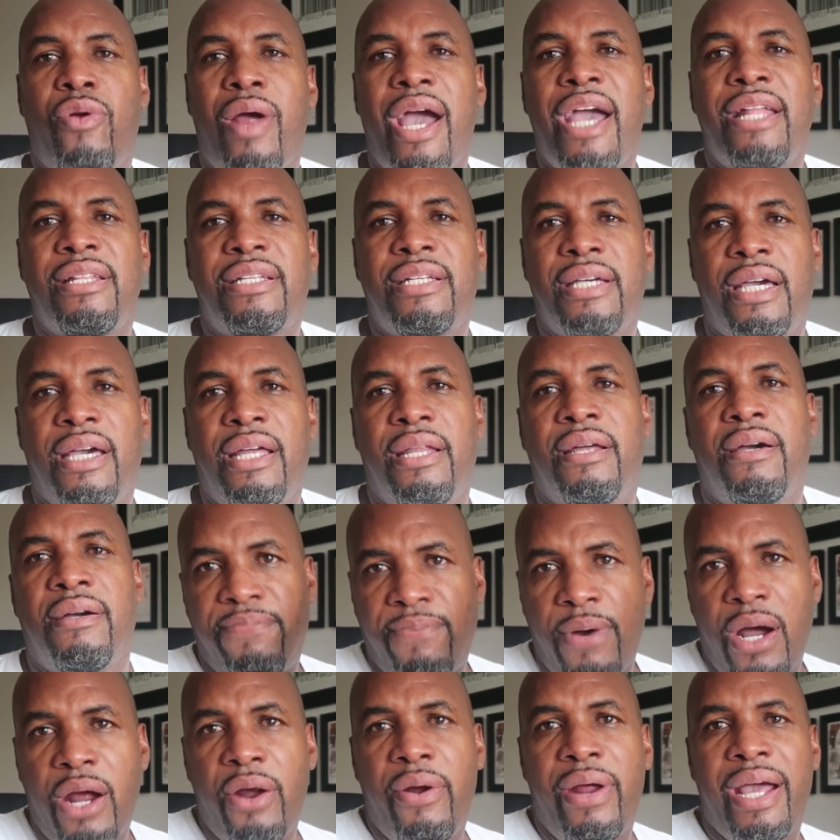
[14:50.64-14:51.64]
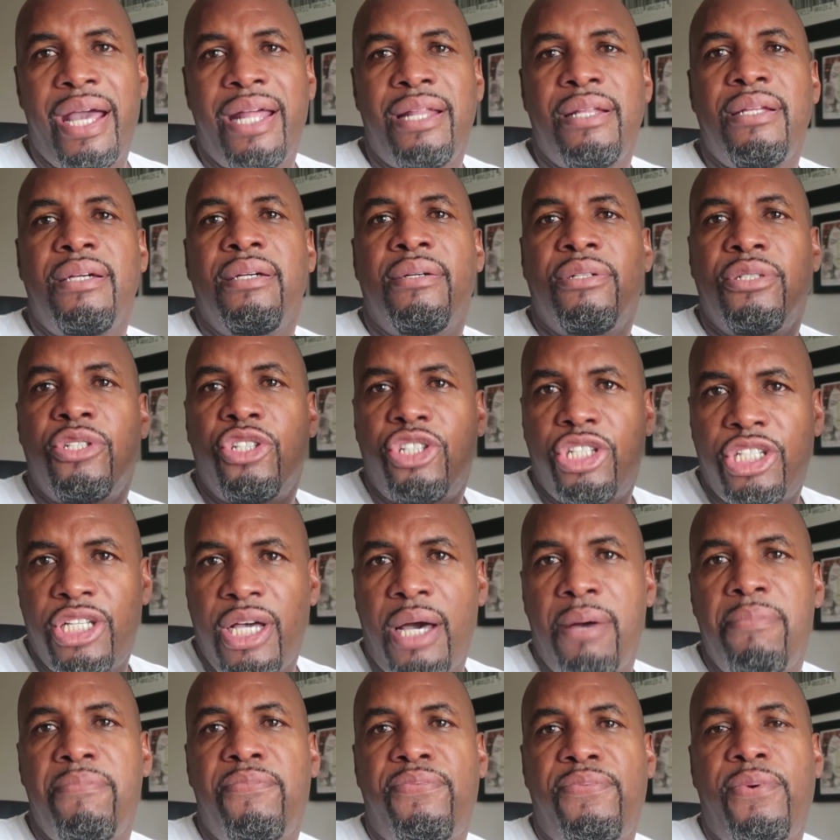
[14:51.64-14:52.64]
Granted,
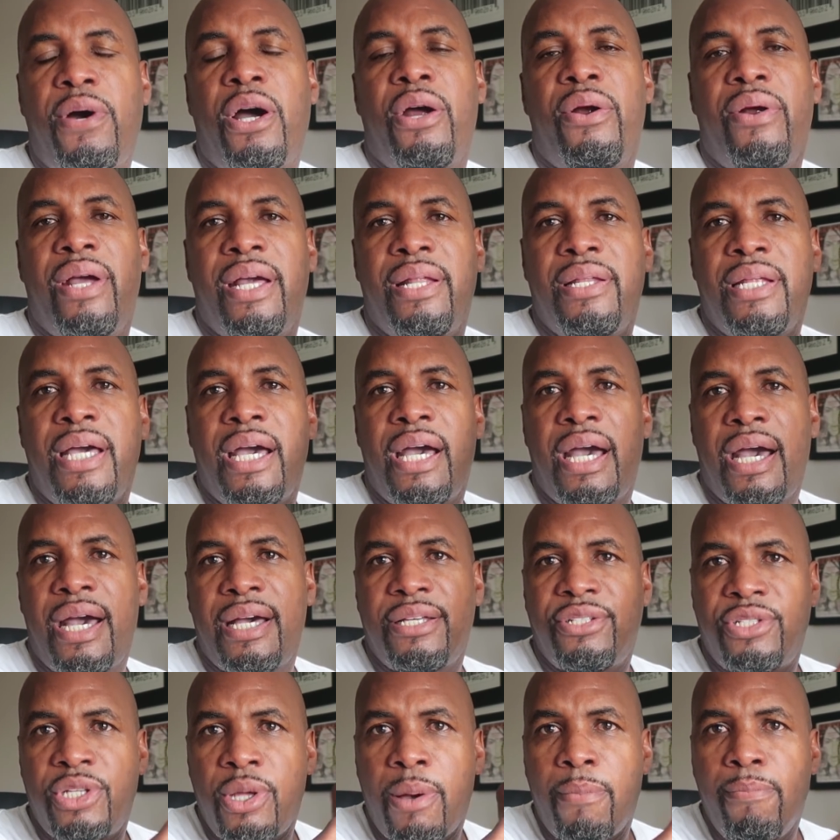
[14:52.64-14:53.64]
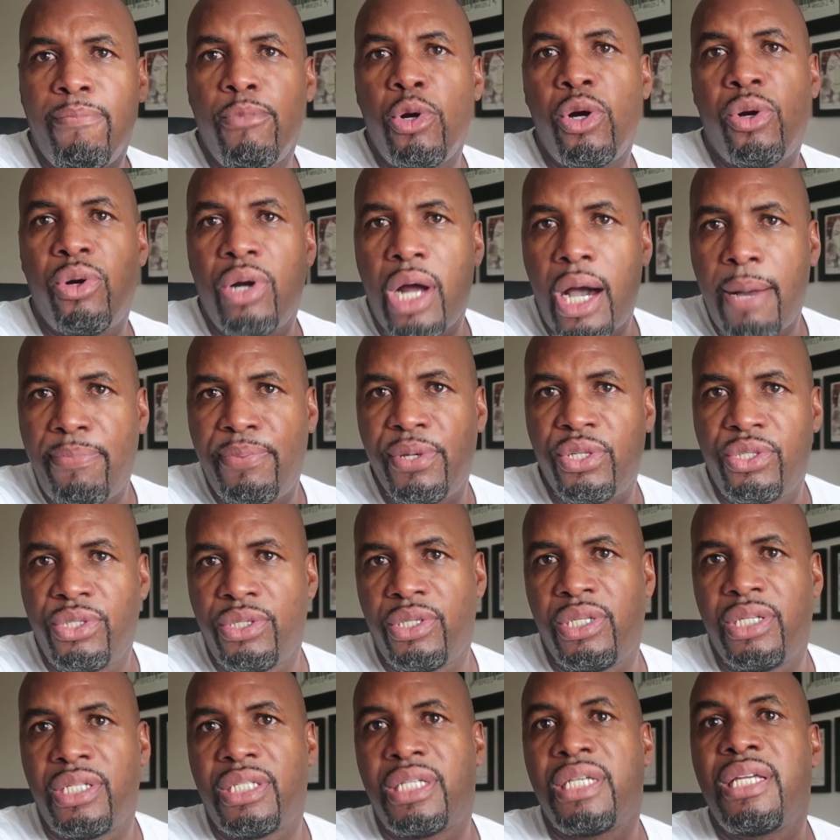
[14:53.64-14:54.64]
some foreign has more
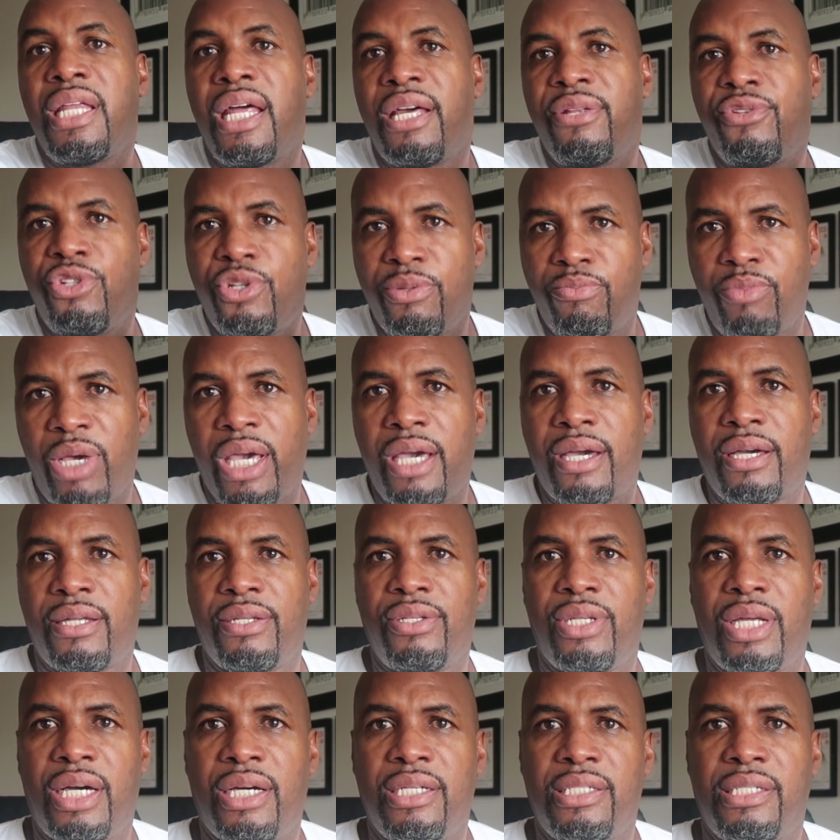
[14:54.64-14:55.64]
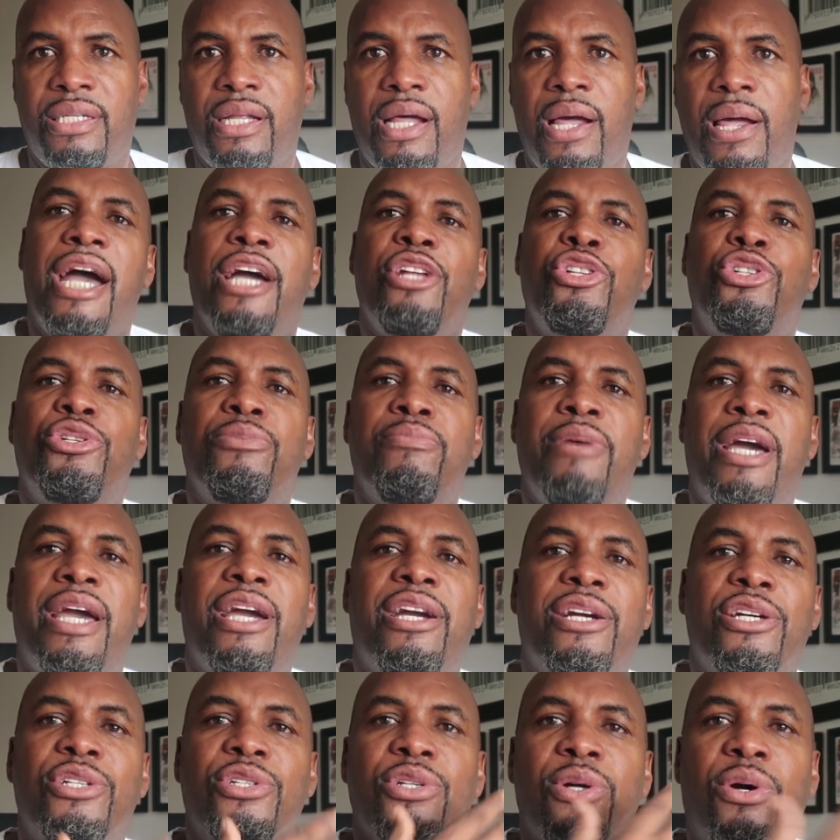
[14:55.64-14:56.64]
opportunity than Jamaican does. And
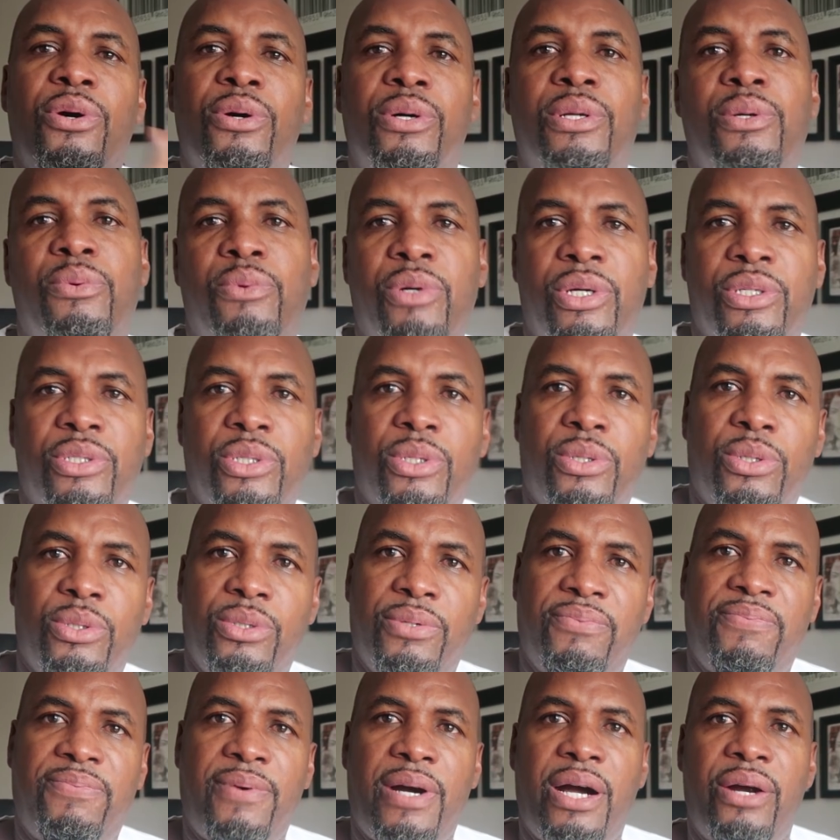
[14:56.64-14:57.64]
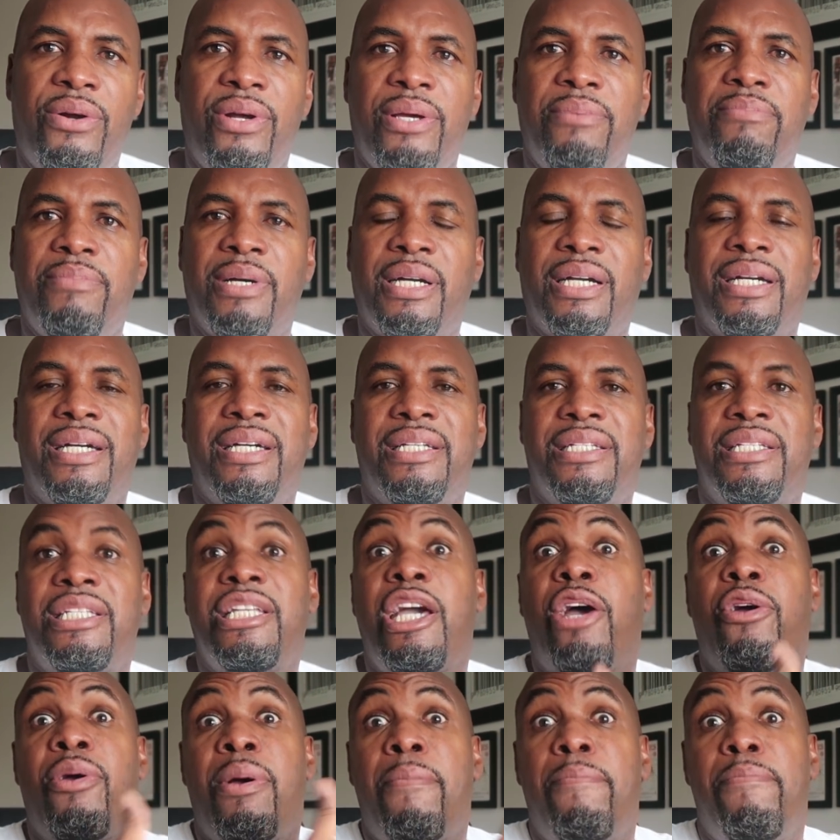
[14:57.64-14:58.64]
Jamaicans only want to go to foreign because
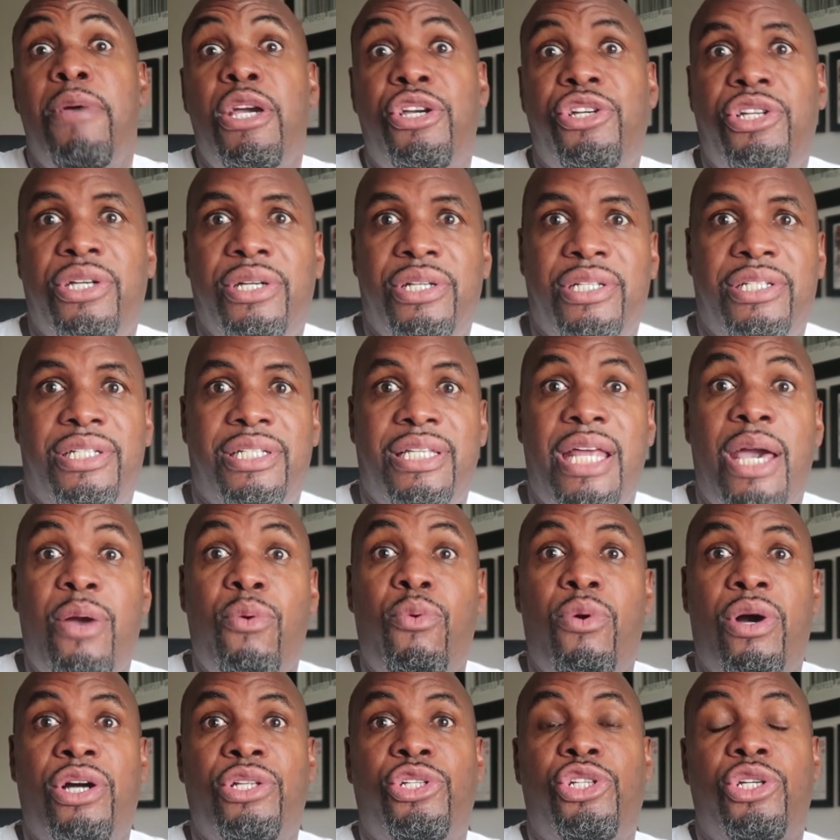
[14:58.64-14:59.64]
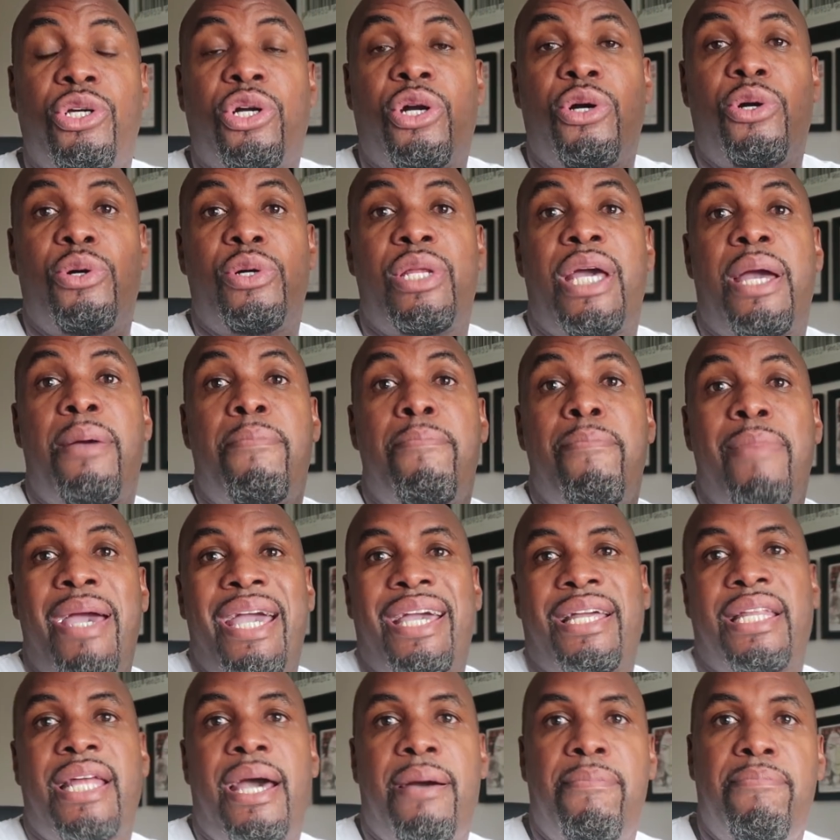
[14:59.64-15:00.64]
they're ambitious. They want to go there,
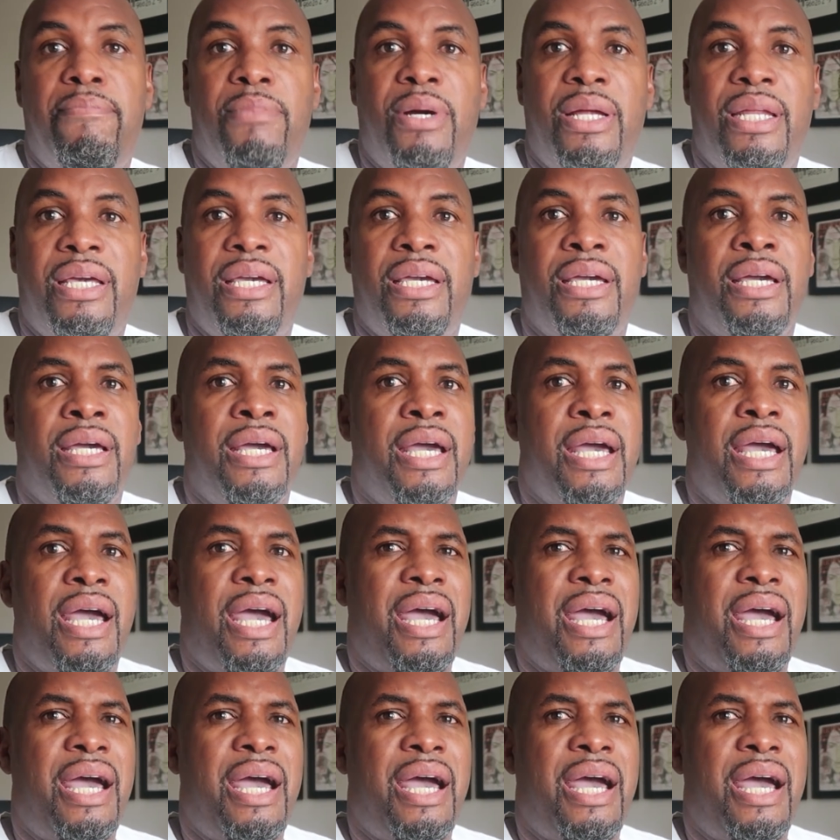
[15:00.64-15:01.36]
make that money.